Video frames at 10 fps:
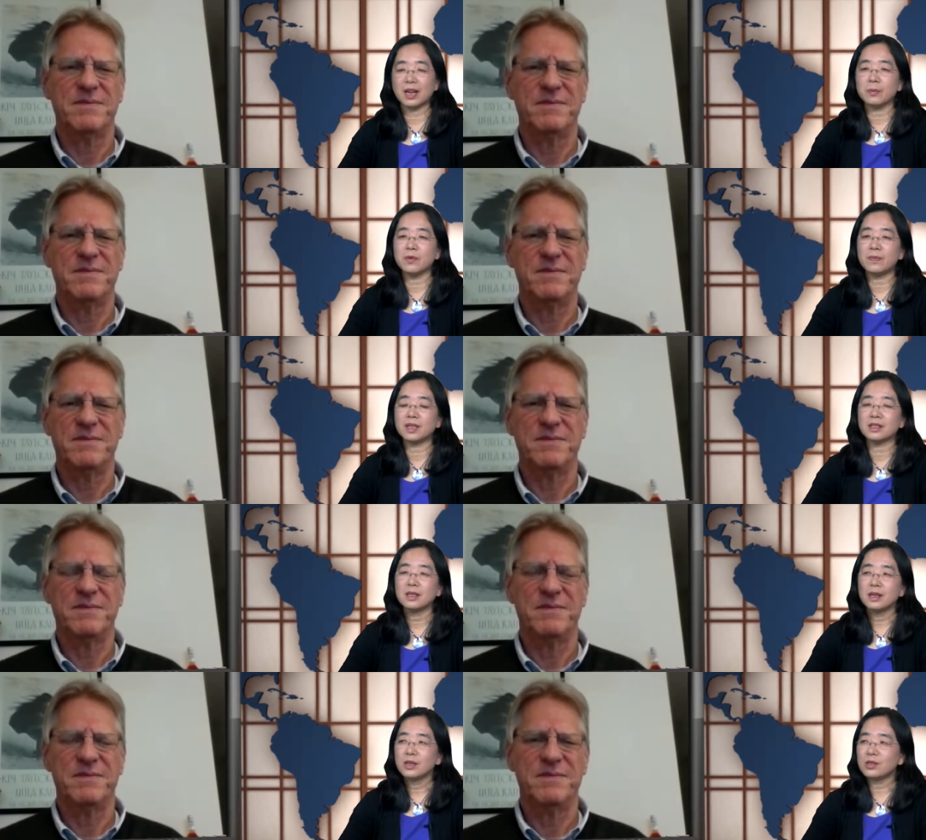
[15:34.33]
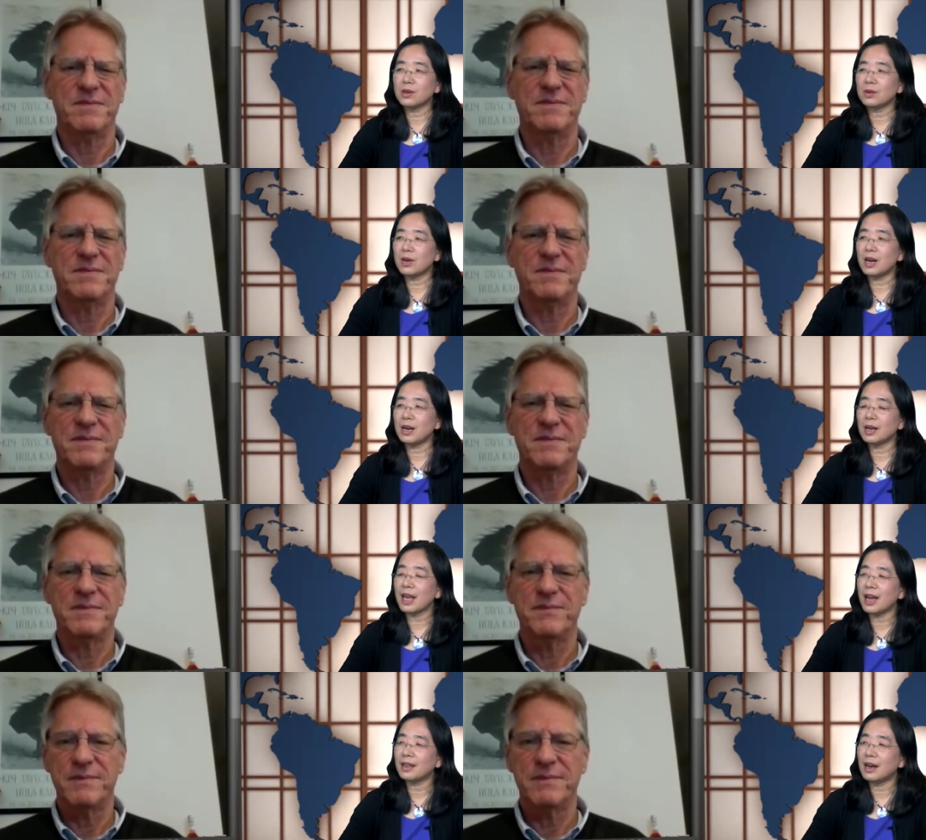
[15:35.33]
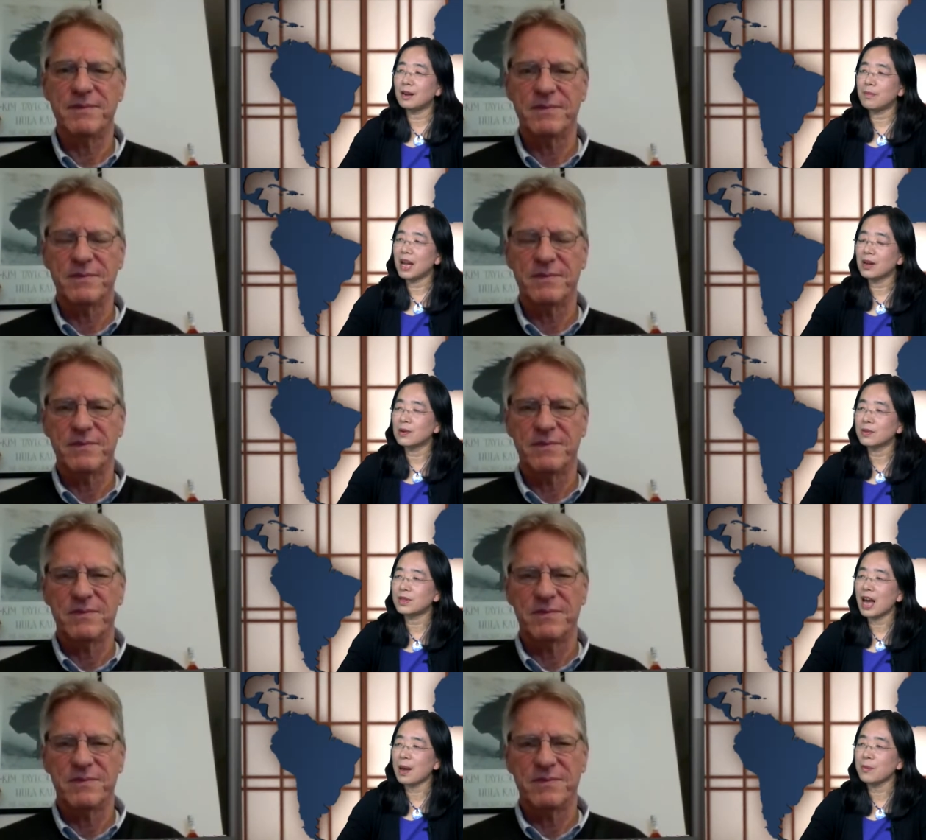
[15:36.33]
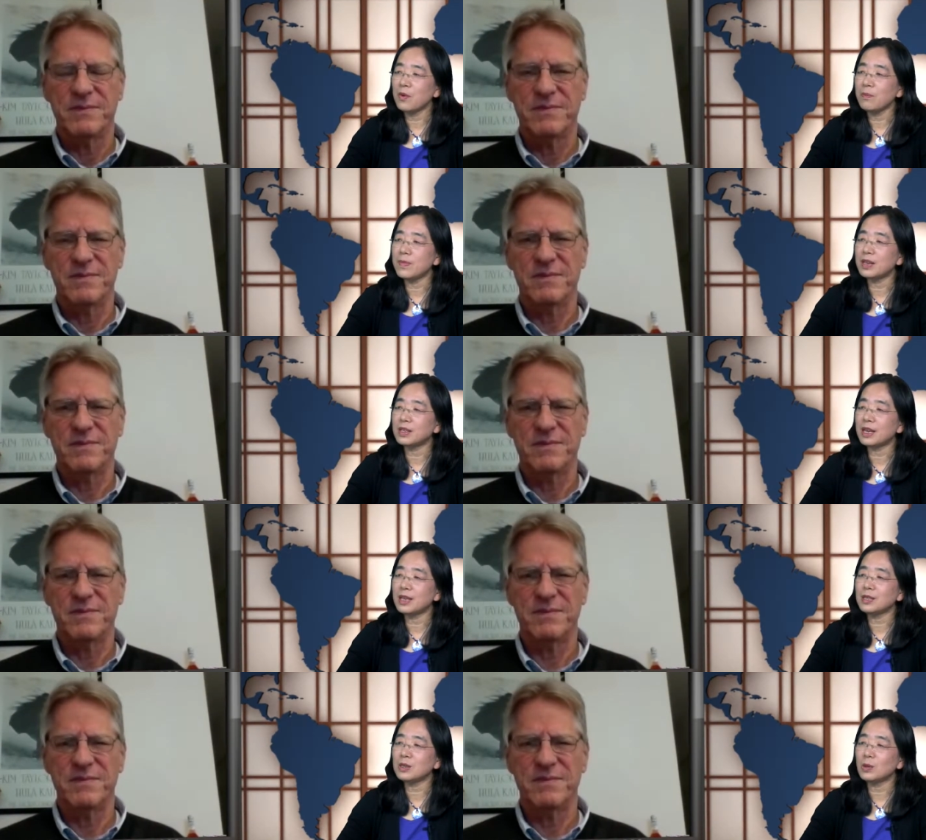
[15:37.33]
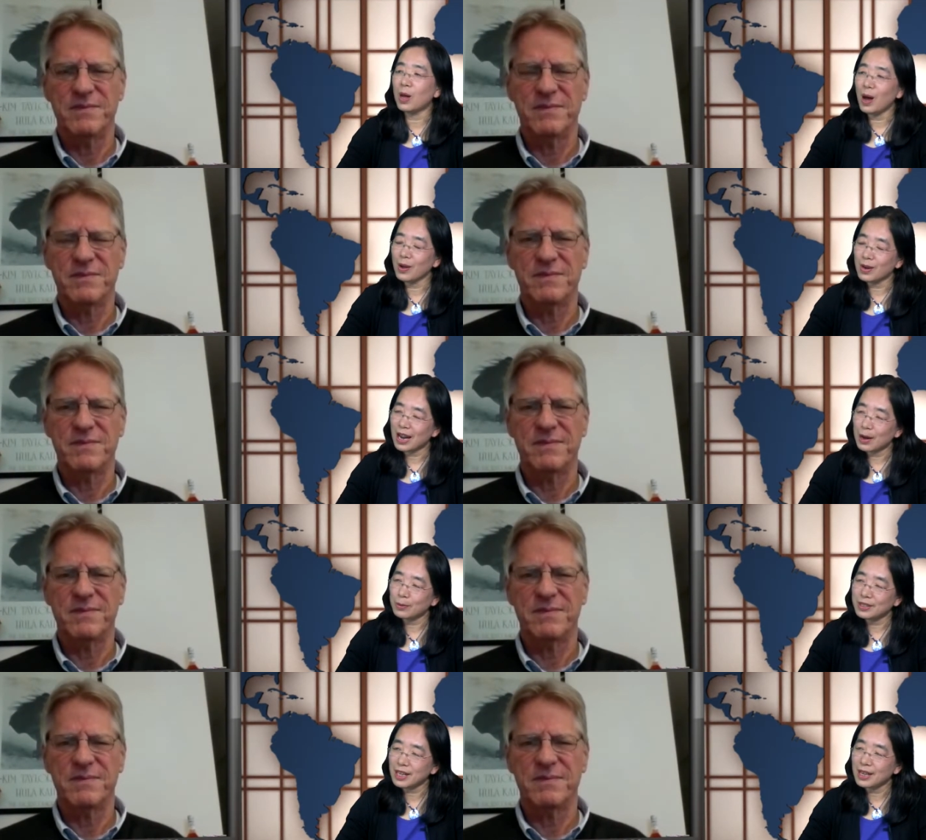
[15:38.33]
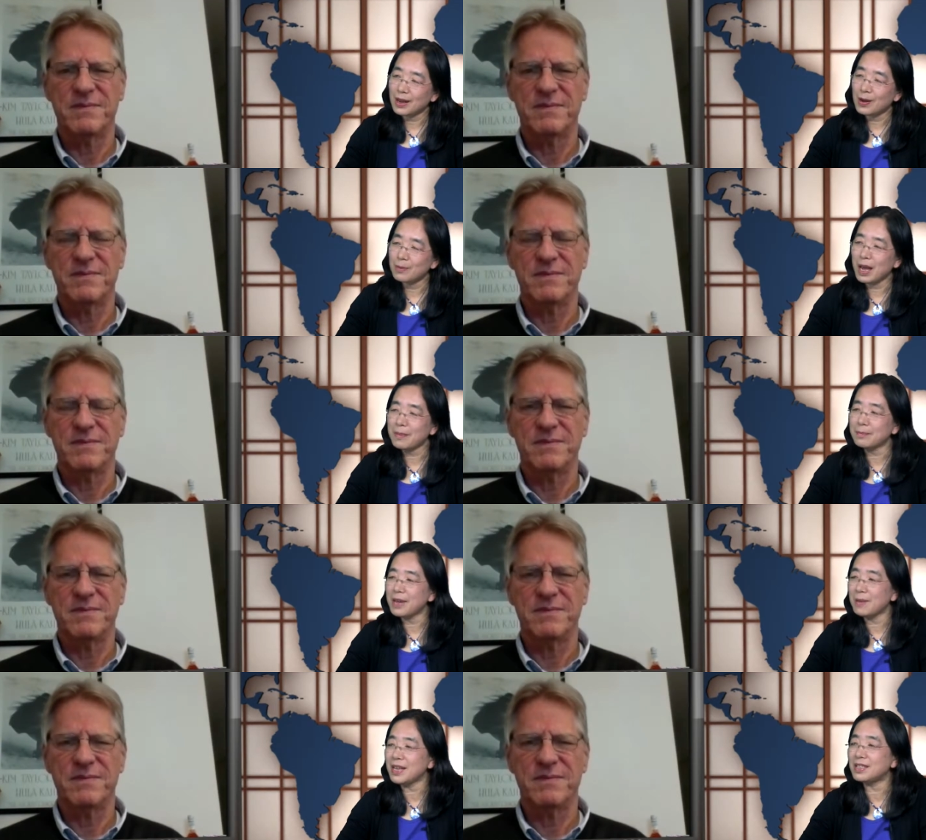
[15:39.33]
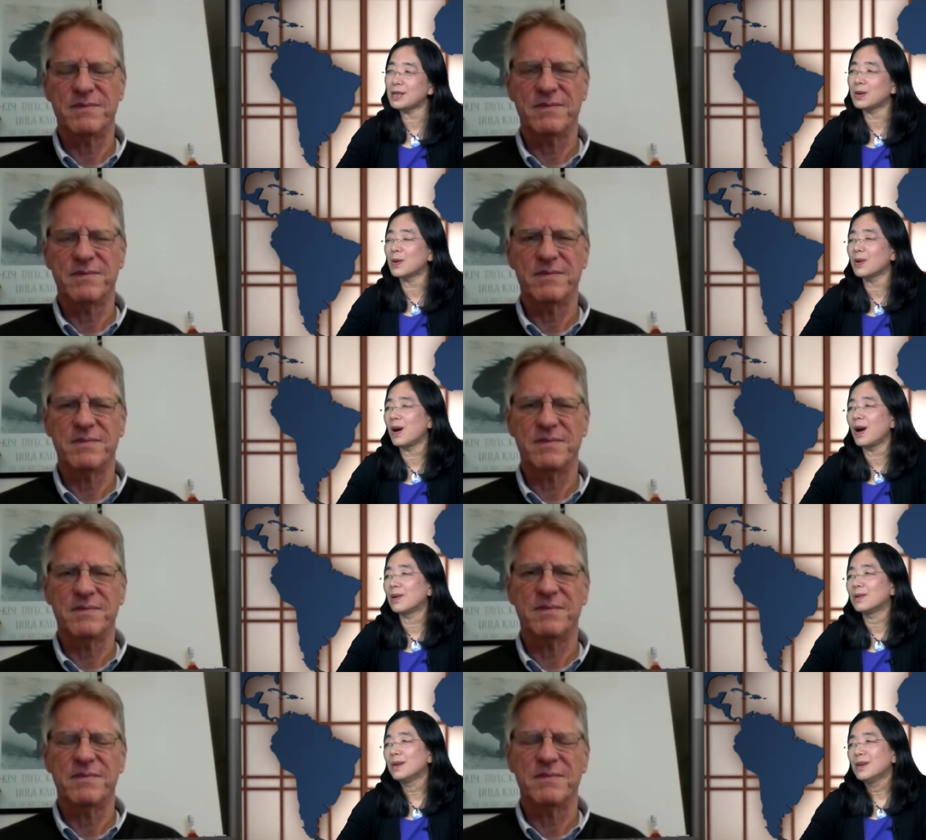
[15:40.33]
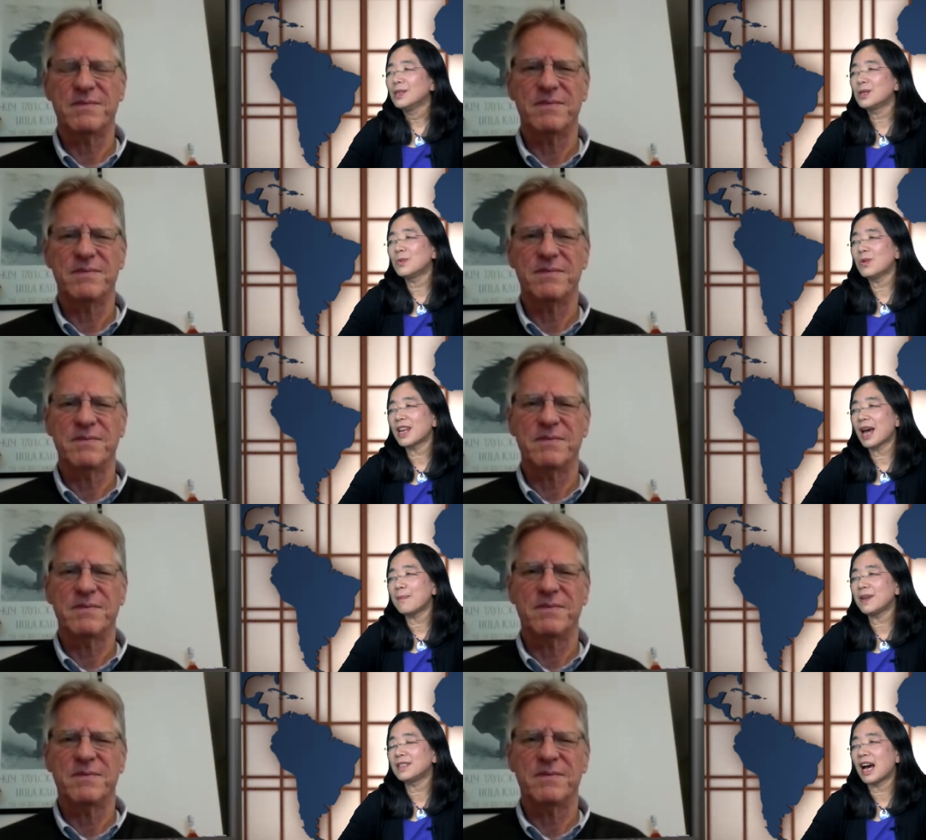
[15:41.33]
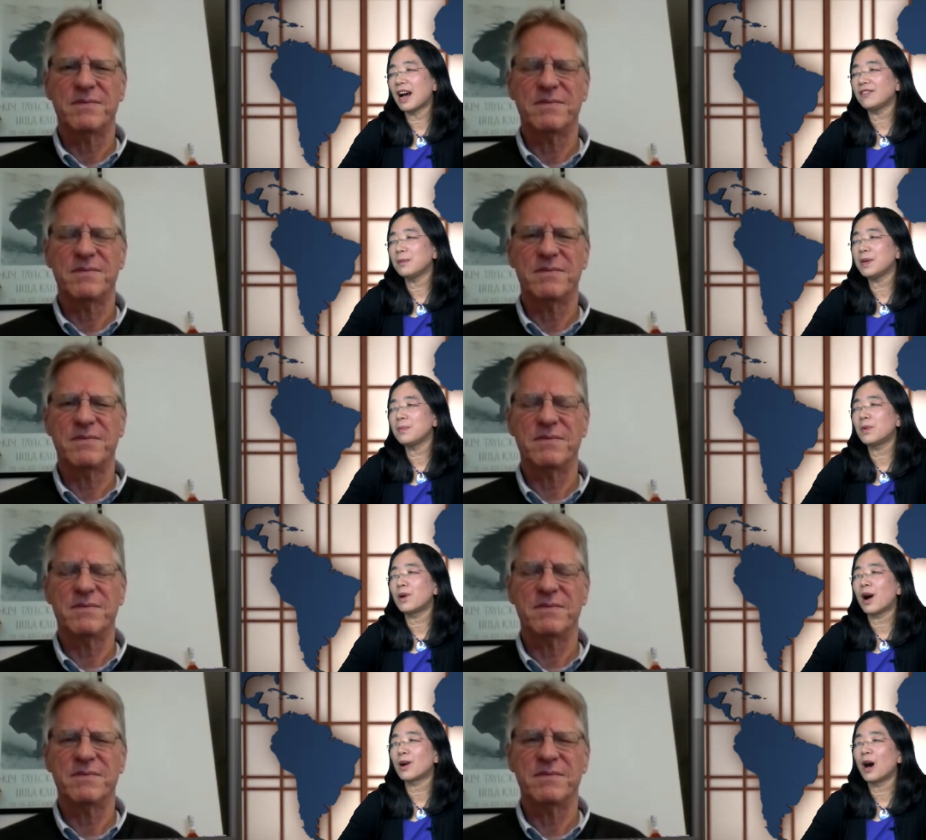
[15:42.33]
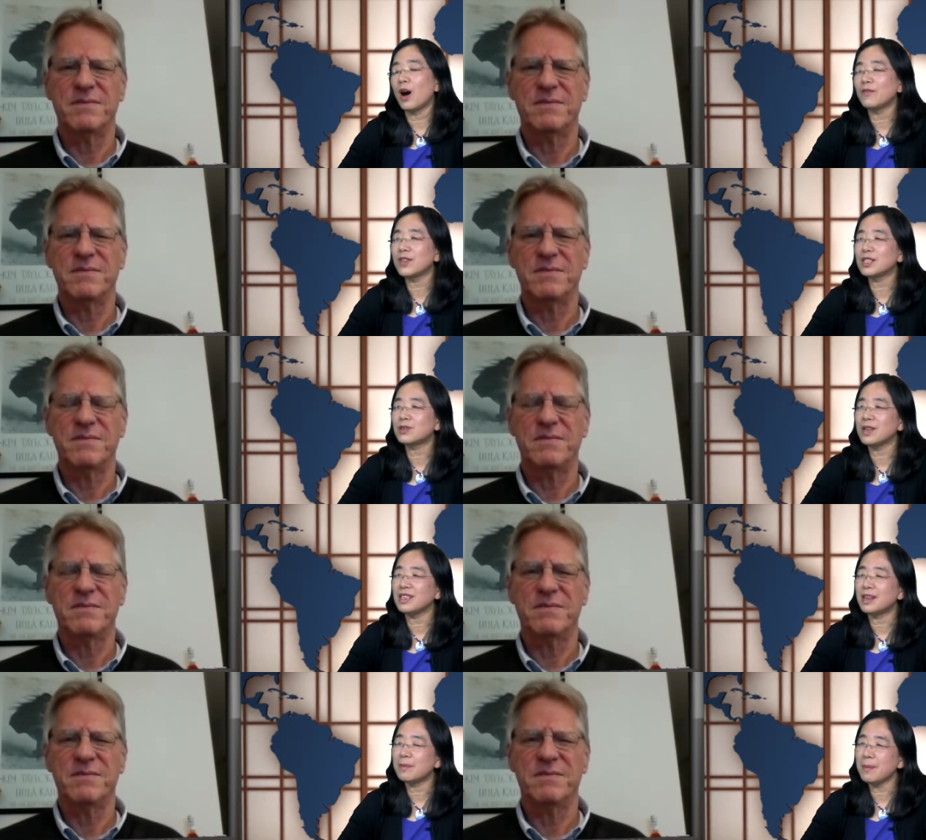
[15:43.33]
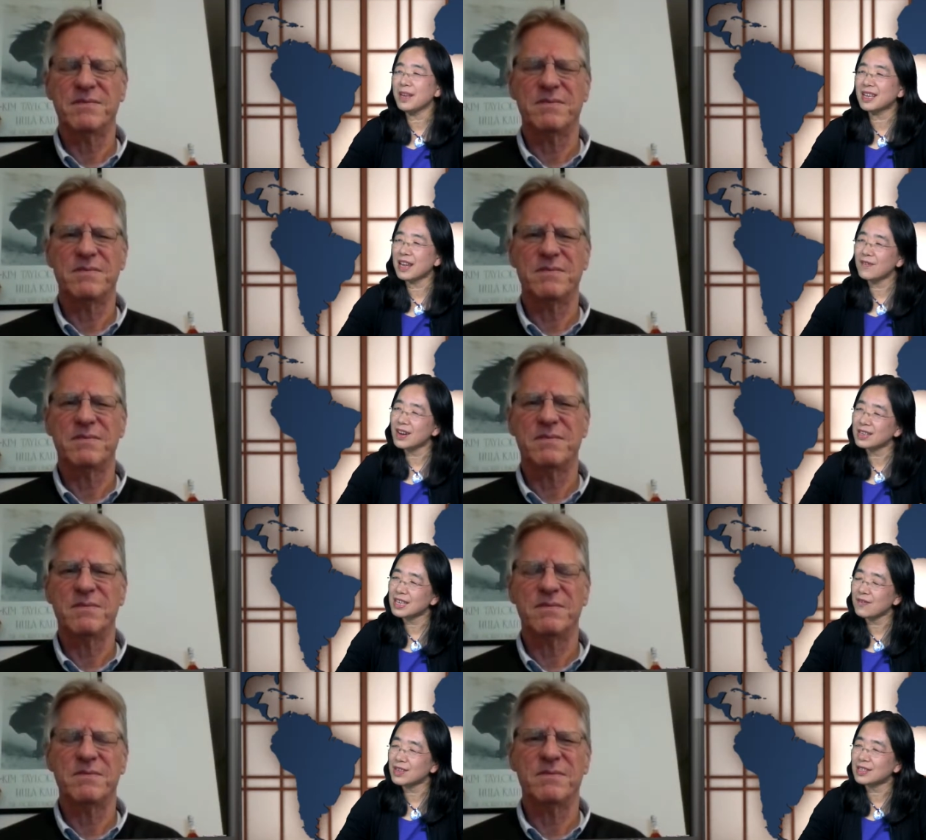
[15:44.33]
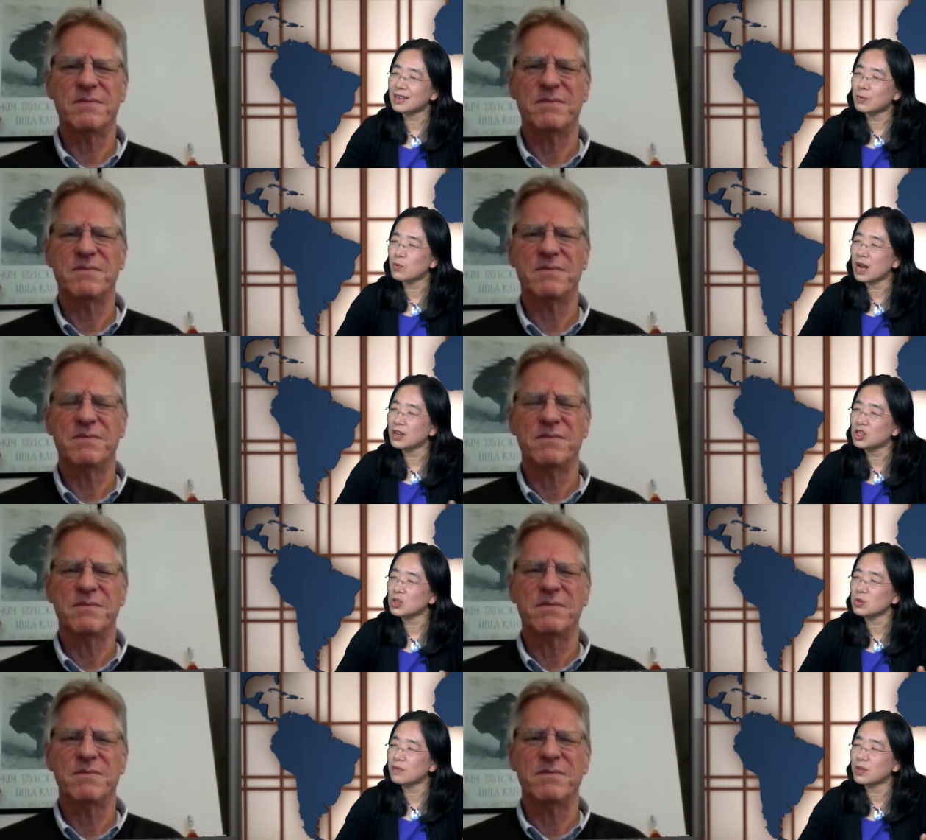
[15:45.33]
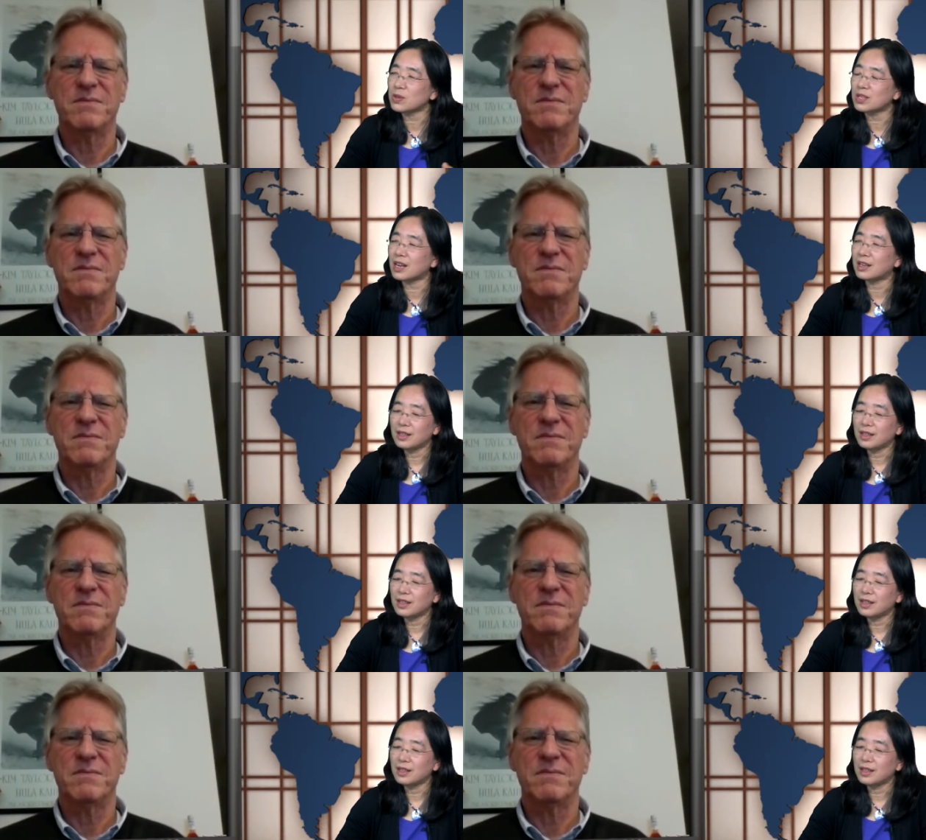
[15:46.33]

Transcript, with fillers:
Speaker 1: movement. So uh, again, uh, Michael, that movement is no longer, I would say, oh, maybe, maybe it's still going on. So what happened after people are off the street? Maybe give, uh, give us uh, one or two of those uh,